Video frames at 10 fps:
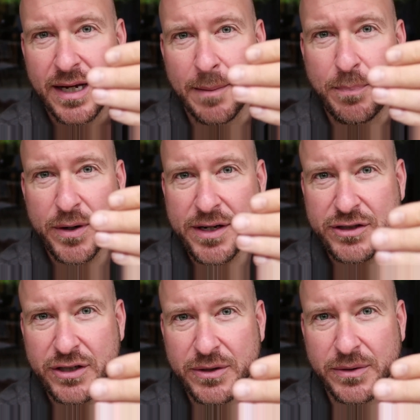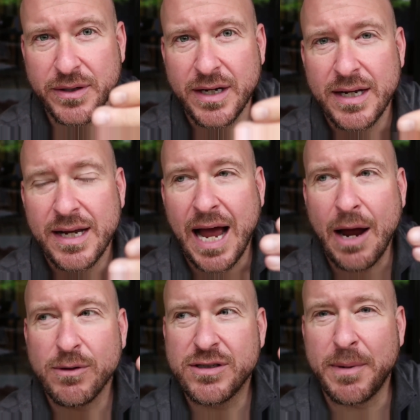And pretty soon,
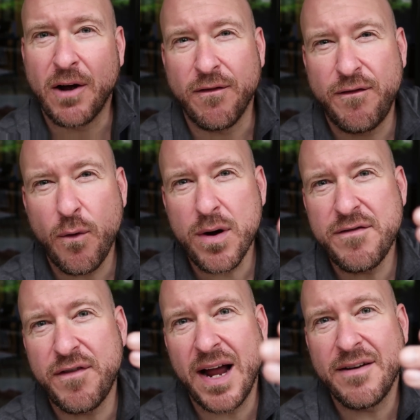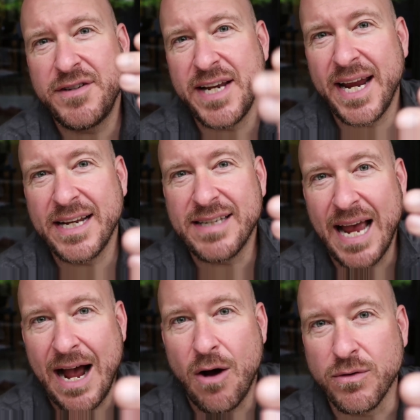I was about 45 days
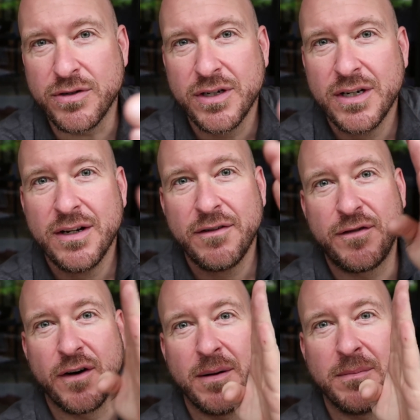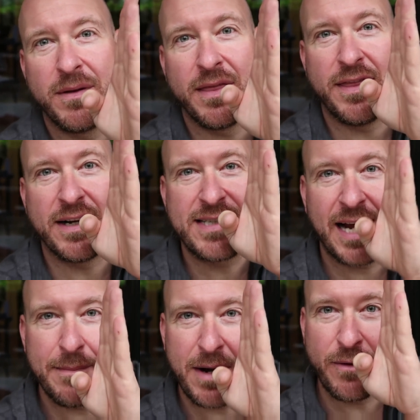out from the
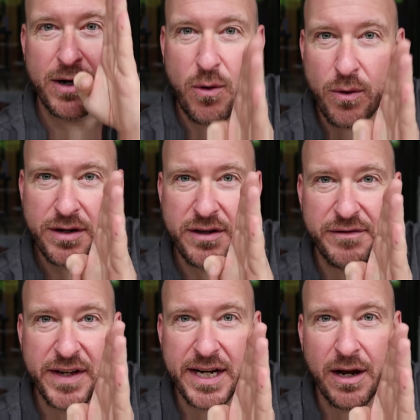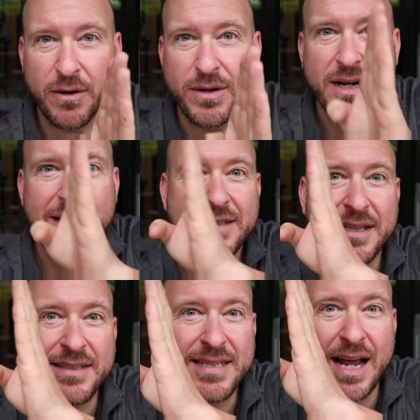time I recorded the video to
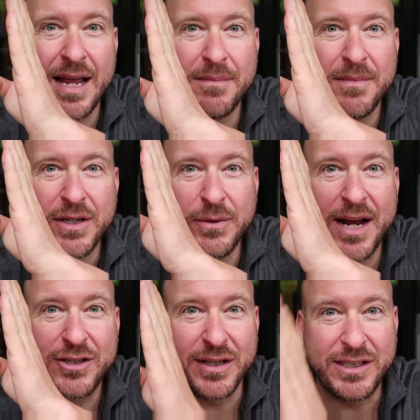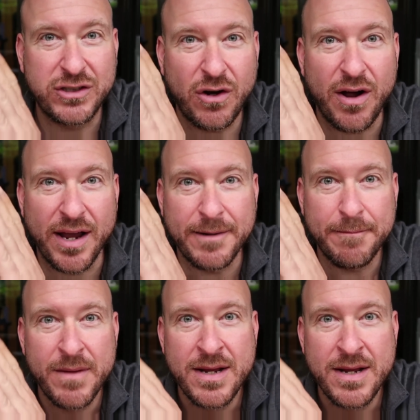the time you actually saw it.